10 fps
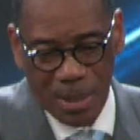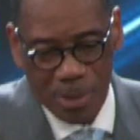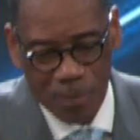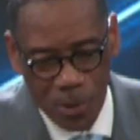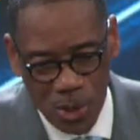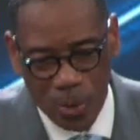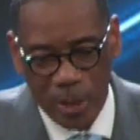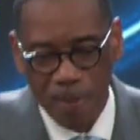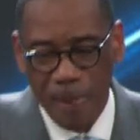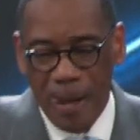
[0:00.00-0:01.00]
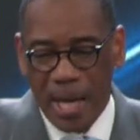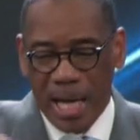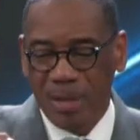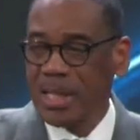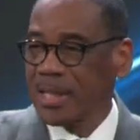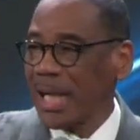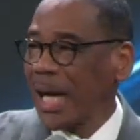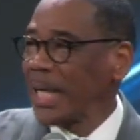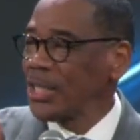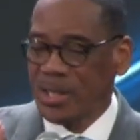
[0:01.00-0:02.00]
chapter, verse 12, here this
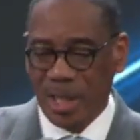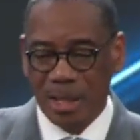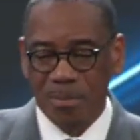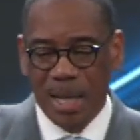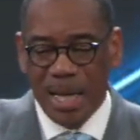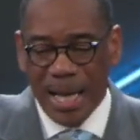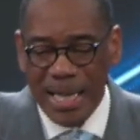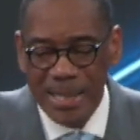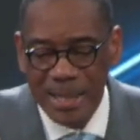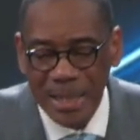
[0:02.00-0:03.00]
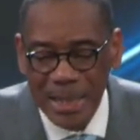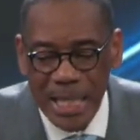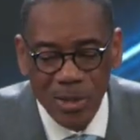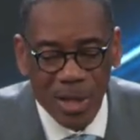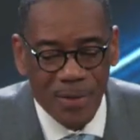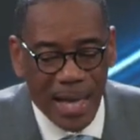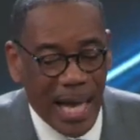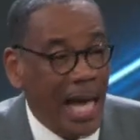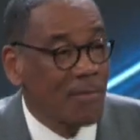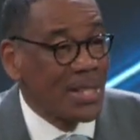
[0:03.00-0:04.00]
guy, Shalom, he's the leader of the
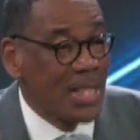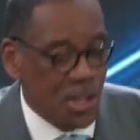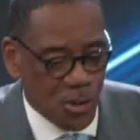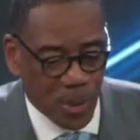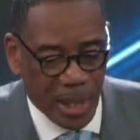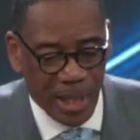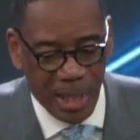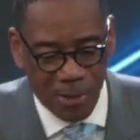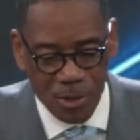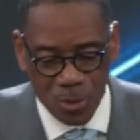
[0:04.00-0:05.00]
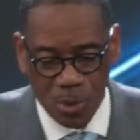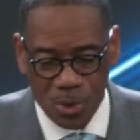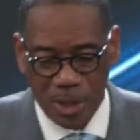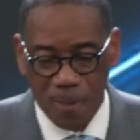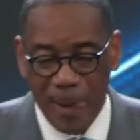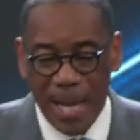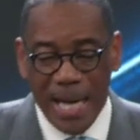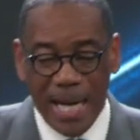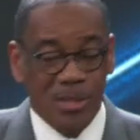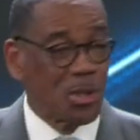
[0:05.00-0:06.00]
half district of Jerusalem.
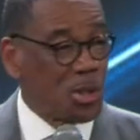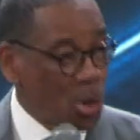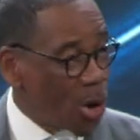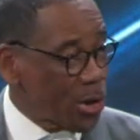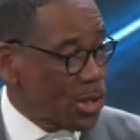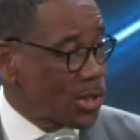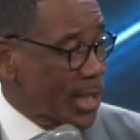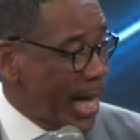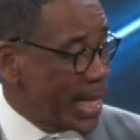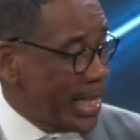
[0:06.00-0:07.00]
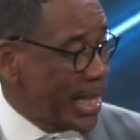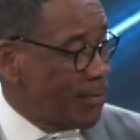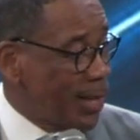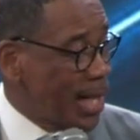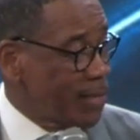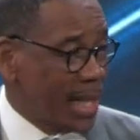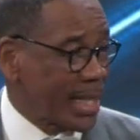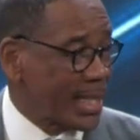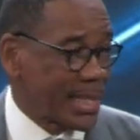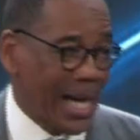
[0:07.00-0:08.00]
His daughters got involved
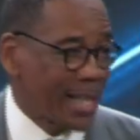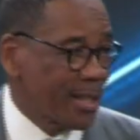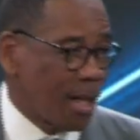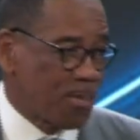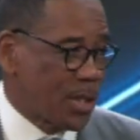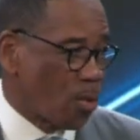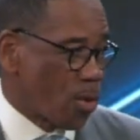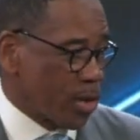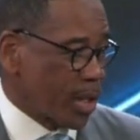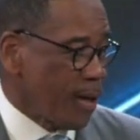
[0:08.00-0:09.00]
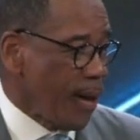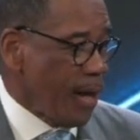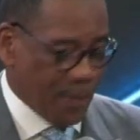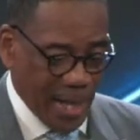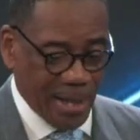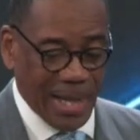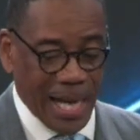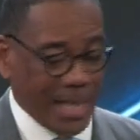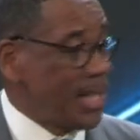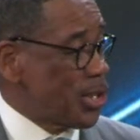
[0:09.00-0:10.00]
and got up to work. They
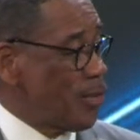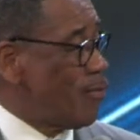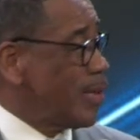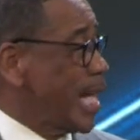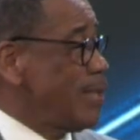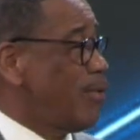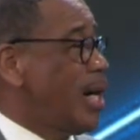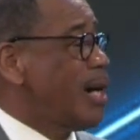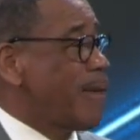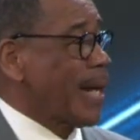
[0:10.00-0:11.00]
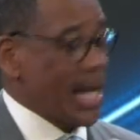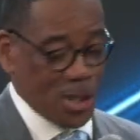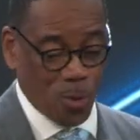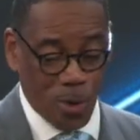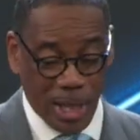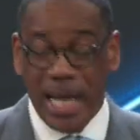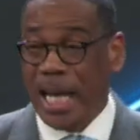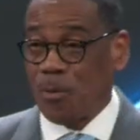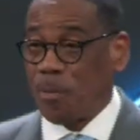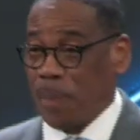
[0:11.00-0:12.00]
got involved and got to work
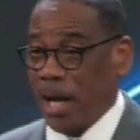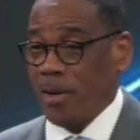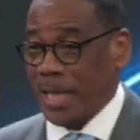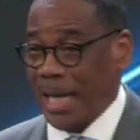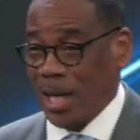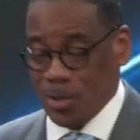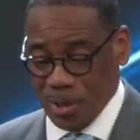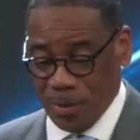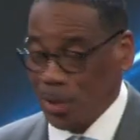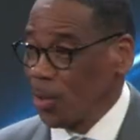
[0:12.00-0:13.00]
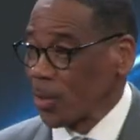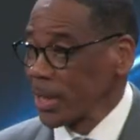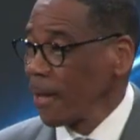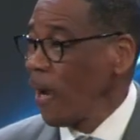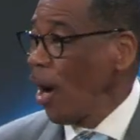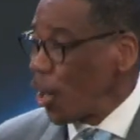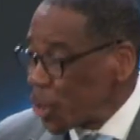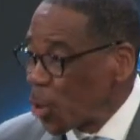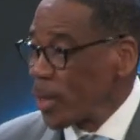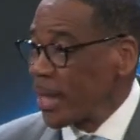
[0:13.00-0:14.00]
in repairing the house of the Lord, or
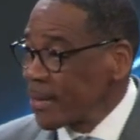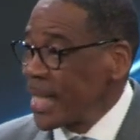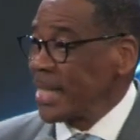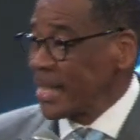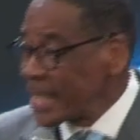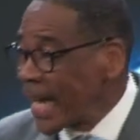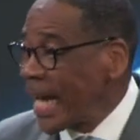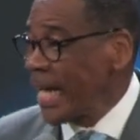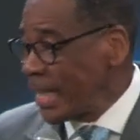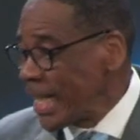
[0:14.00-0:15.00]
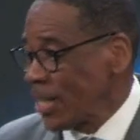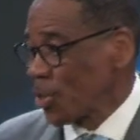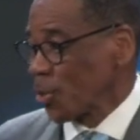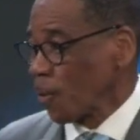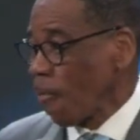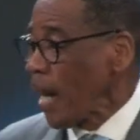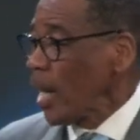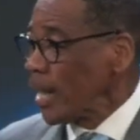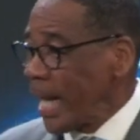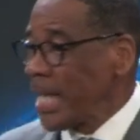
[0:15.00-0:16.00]
doing the things they need to do.
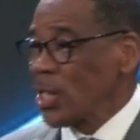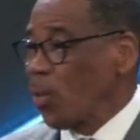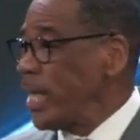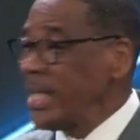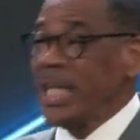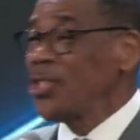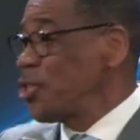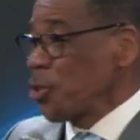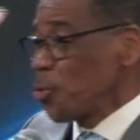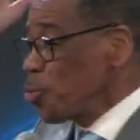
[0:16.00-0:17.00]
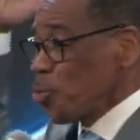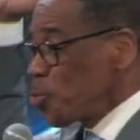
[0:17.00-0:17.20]
Ladies, we need you.